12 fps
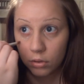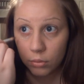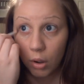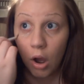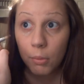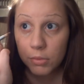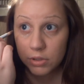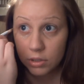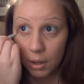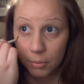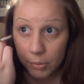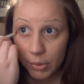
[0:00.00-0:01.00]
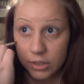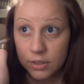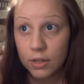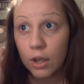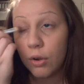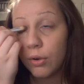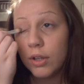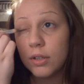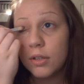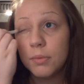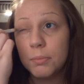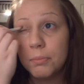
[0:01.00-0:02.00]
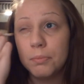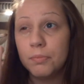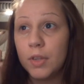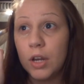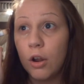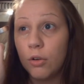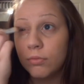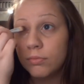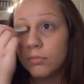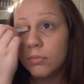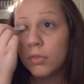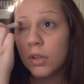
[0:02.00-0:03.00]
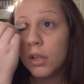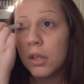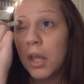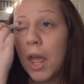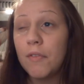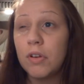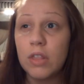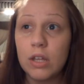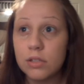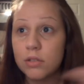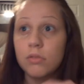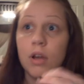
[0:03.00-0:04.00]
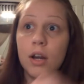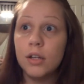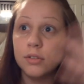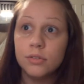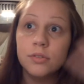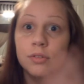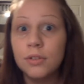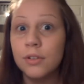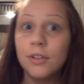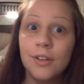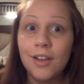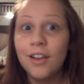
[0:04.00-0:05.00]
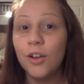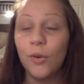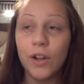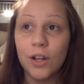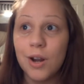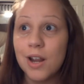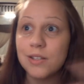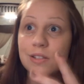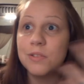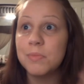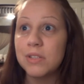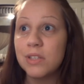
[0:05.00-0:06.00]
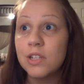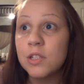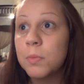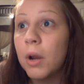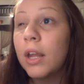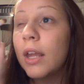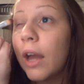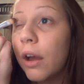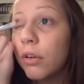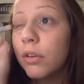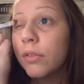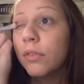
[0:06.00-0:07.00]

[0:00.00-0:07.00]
Well, almost a couple months ago. It, you know, everything's still kind of going crazy, so my skin's breaking out.